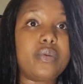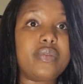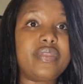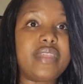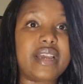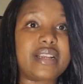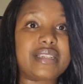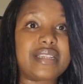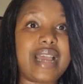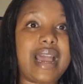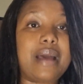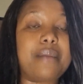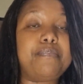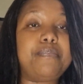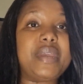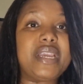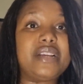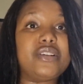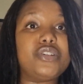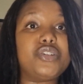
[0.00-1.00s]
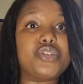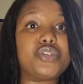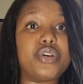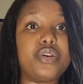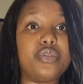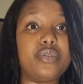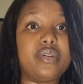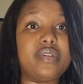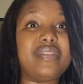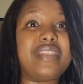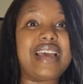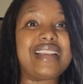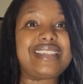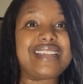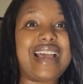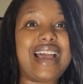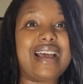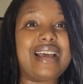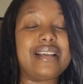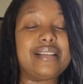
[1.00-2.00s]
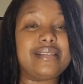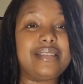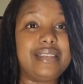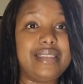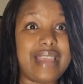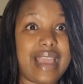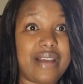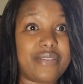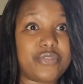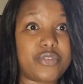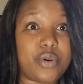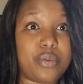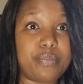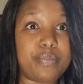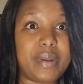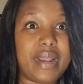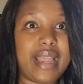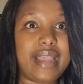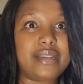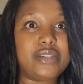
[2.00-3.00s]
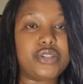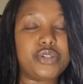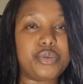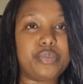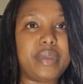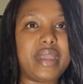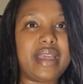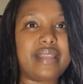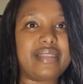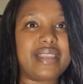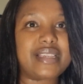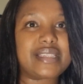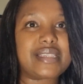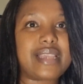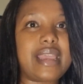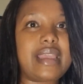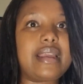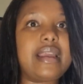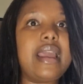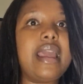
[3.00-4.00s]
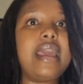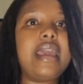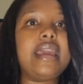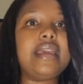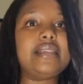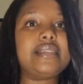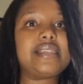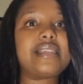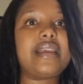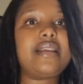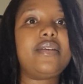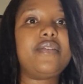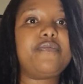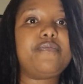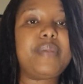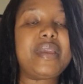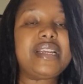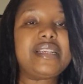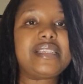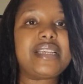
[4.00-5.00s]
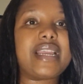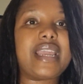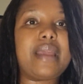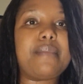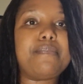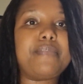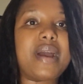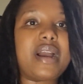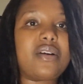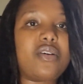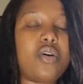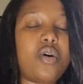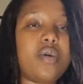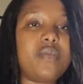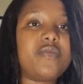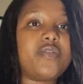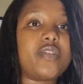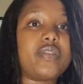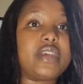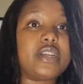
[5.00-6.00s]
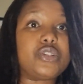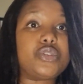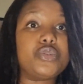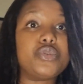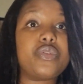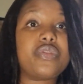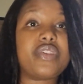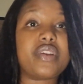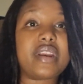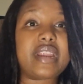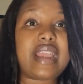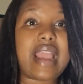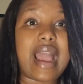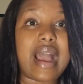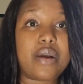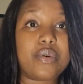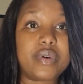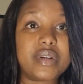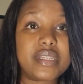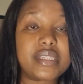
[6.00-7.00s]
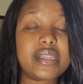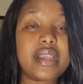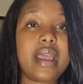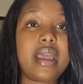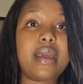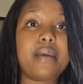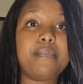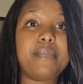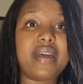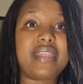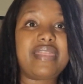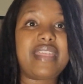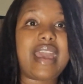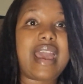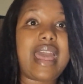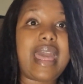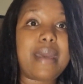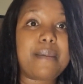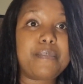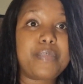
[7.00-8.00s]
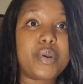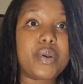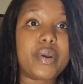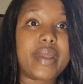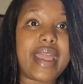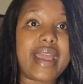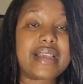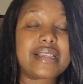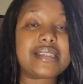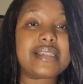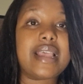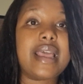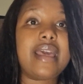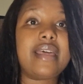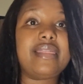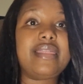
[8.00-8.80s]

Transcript: that are being they have complained to me, and they're saying instead of being taken back home for the 2-3 hours by their employers,